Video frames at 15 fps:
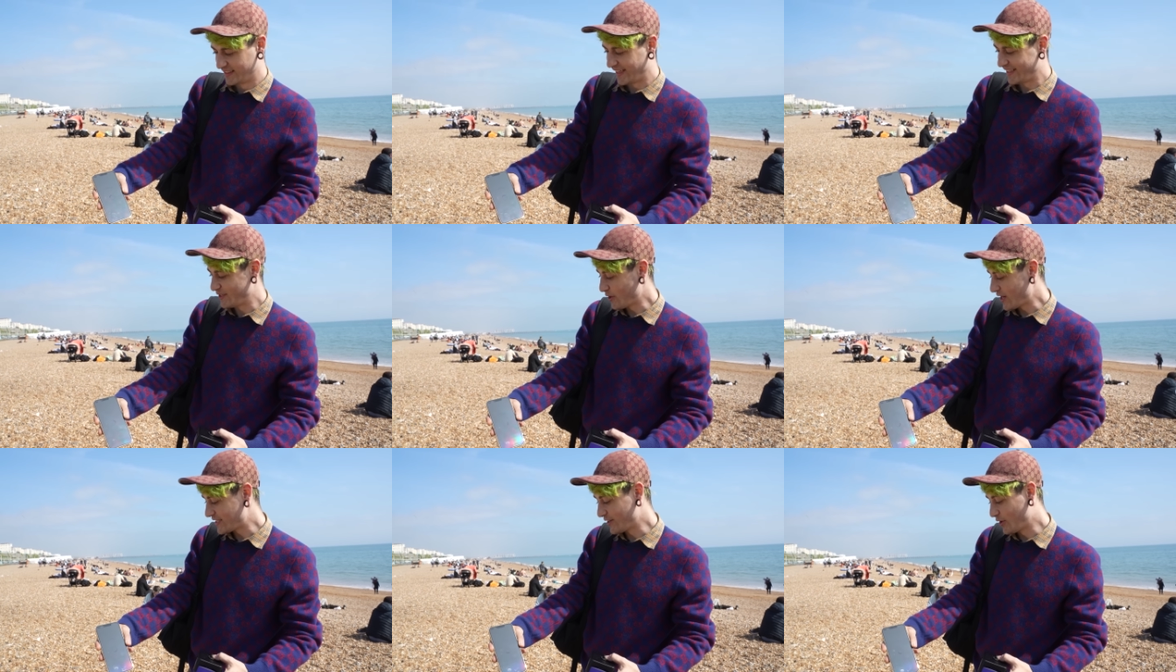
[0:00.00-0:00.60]
And
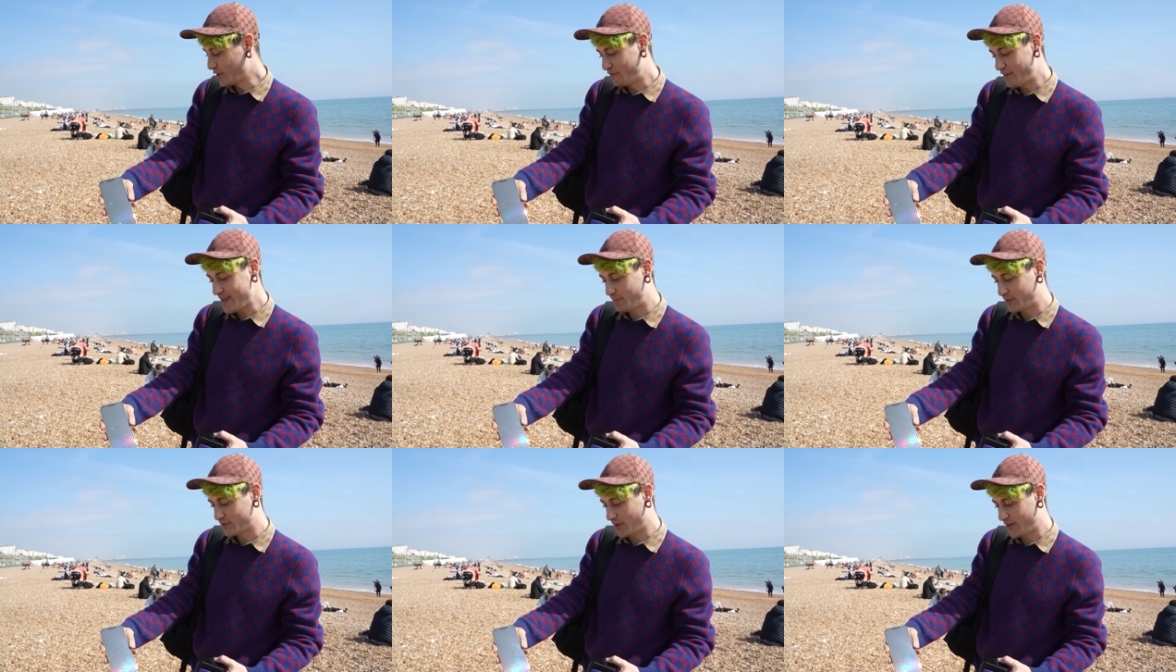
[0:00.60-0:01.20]
you're actually on the
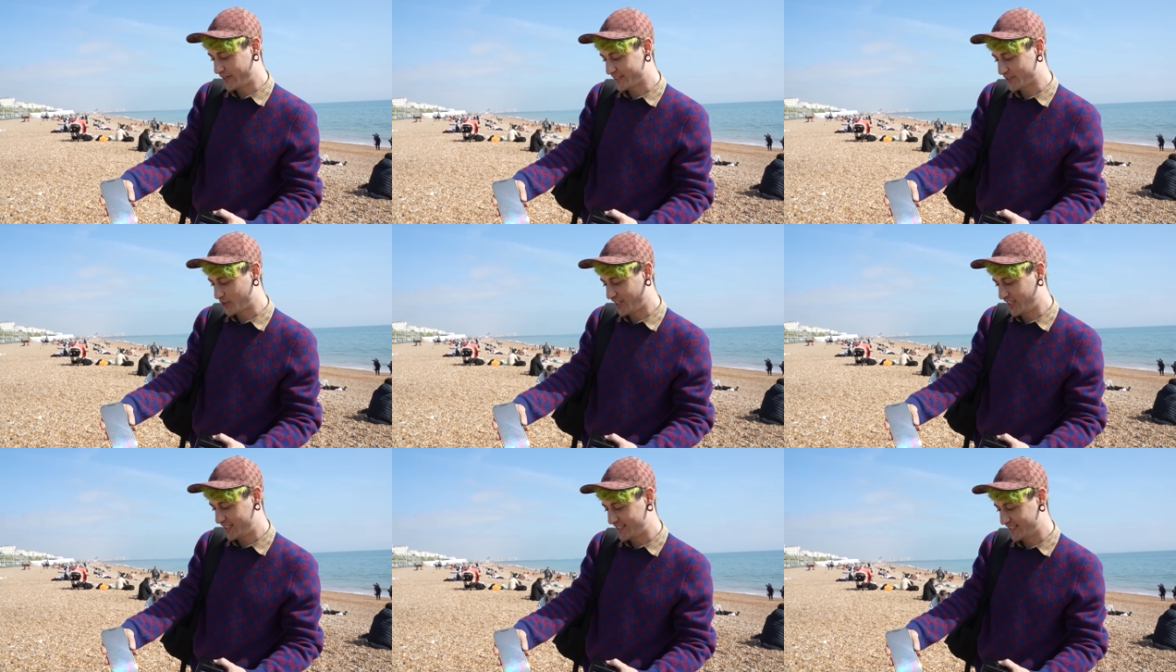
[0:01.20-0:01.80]
vape as well, that's
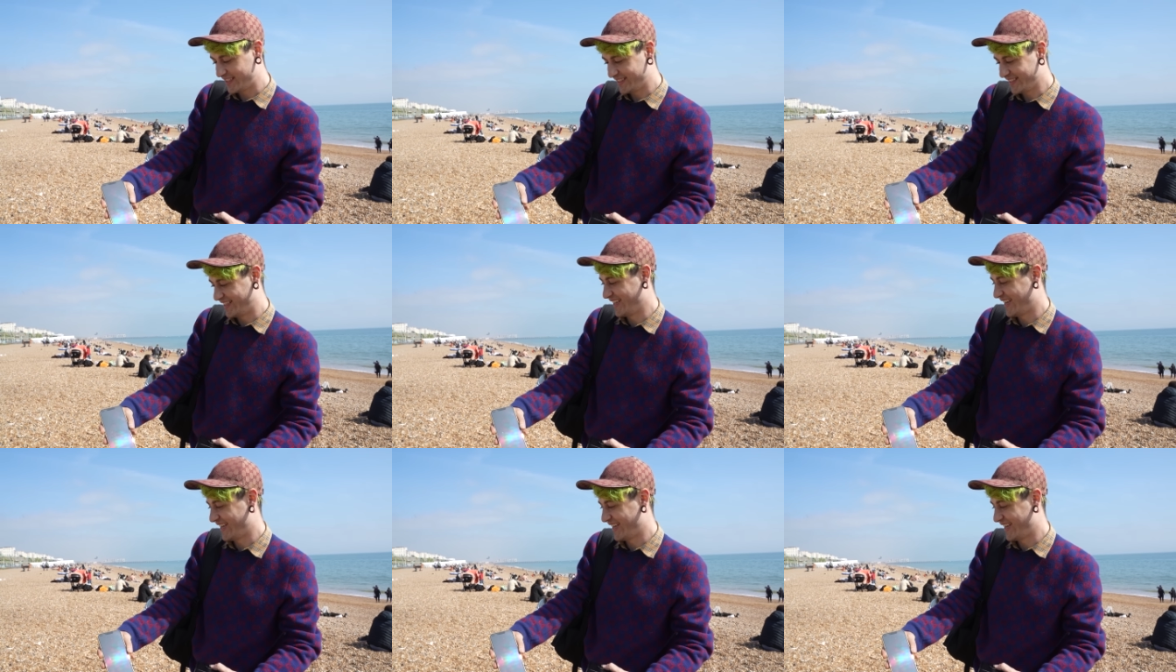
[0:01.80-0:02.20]
crazy.